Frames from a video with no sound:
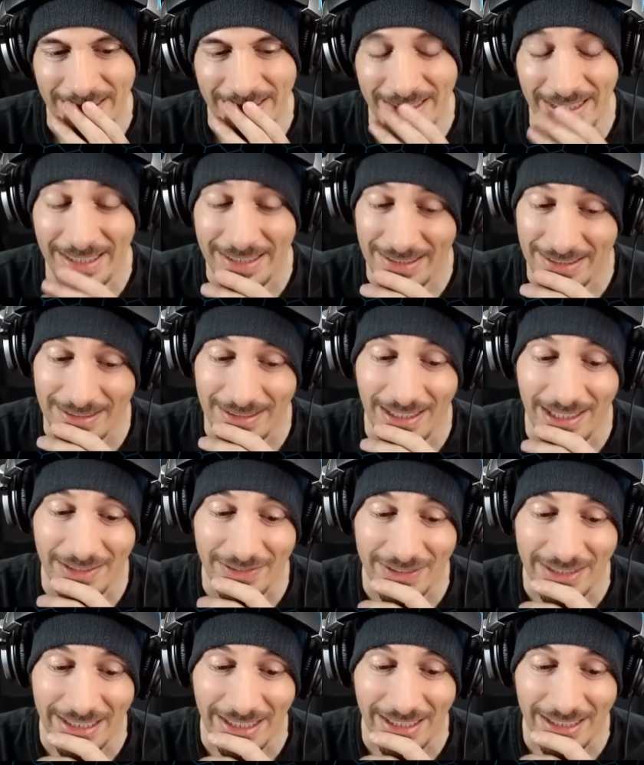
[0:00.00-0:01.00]
that's a lot
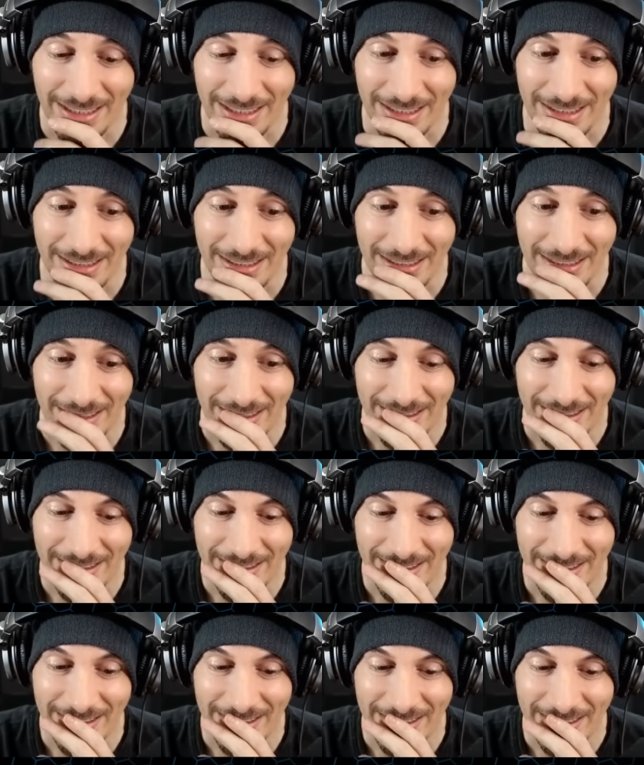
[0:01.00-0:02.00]
of attack age.
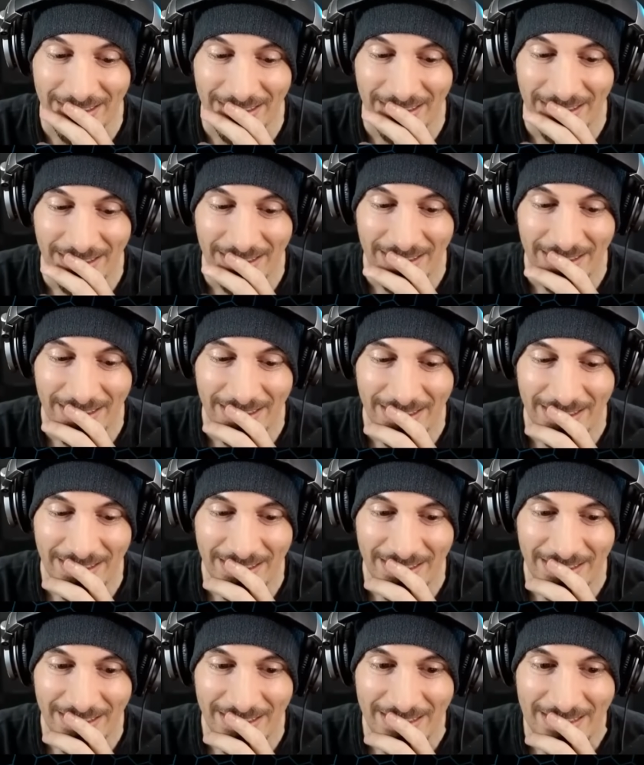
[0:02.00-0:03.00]

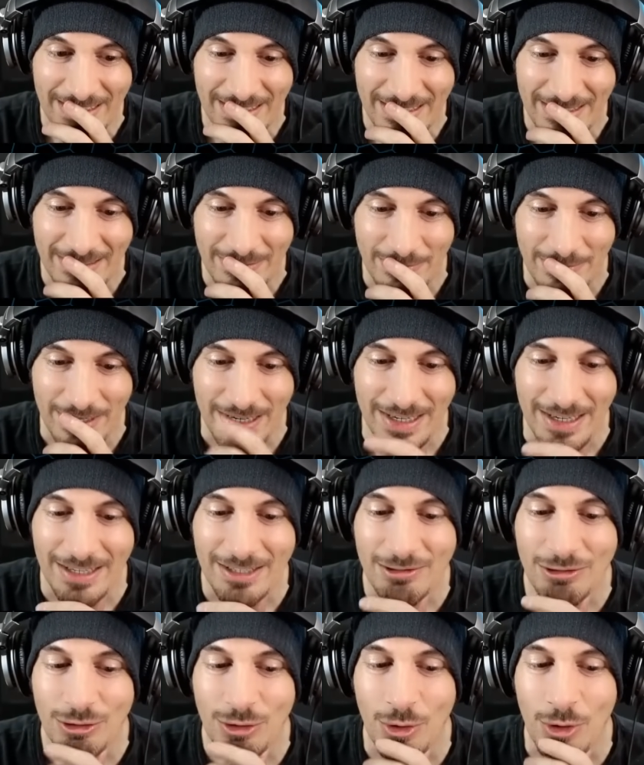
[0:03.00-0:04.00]
But he
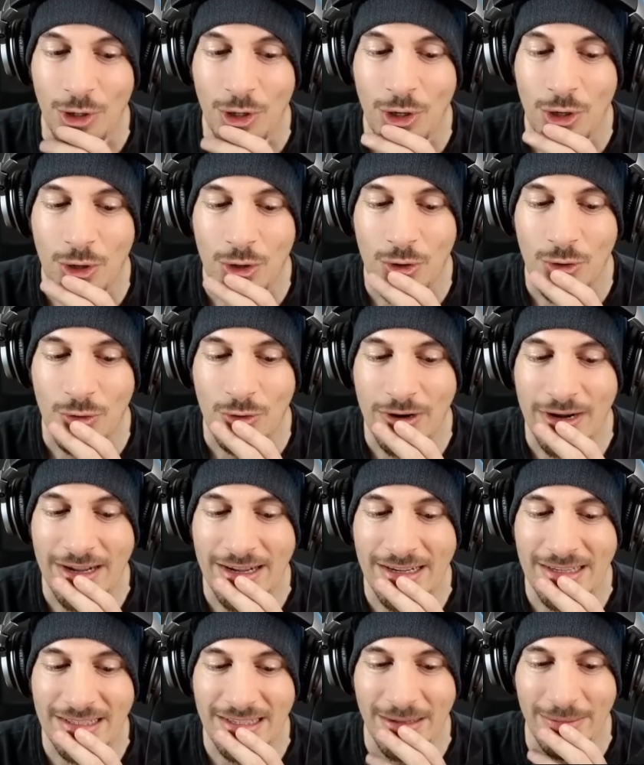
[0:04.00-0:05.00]
doesn't do a
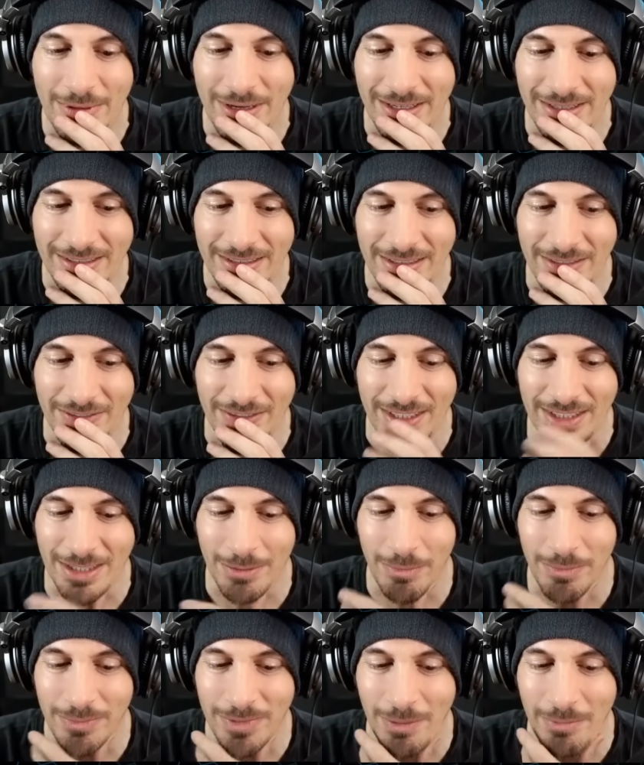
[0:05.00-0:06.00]
crazy amount of stuff. Like,
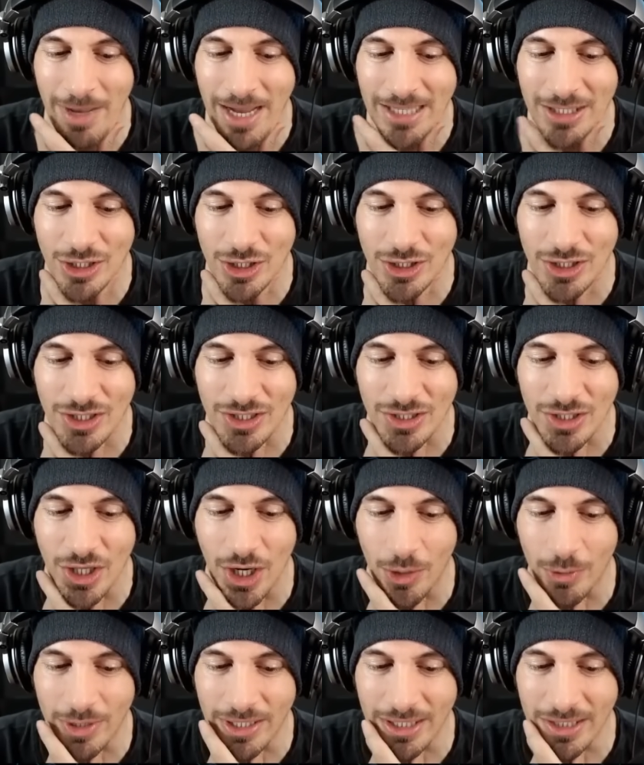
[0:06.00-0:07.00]
the, the match is just
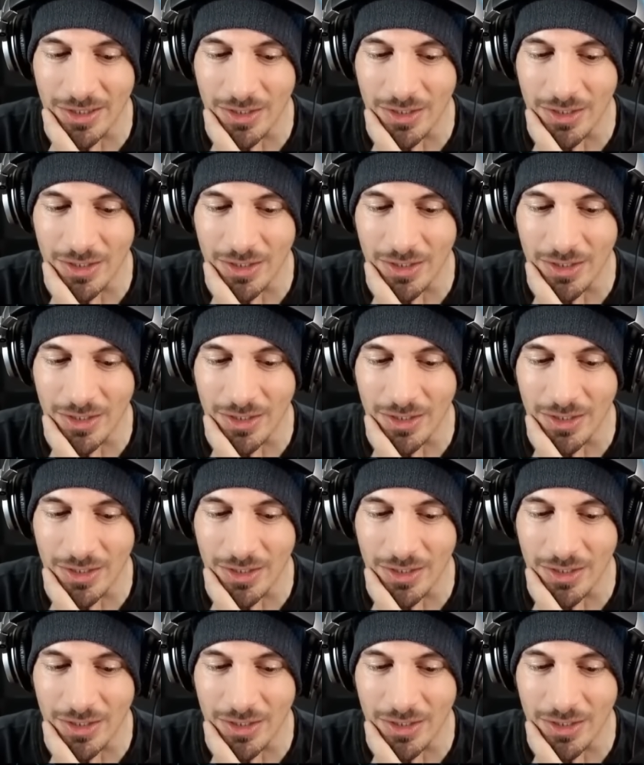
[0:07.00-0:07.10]
going. It's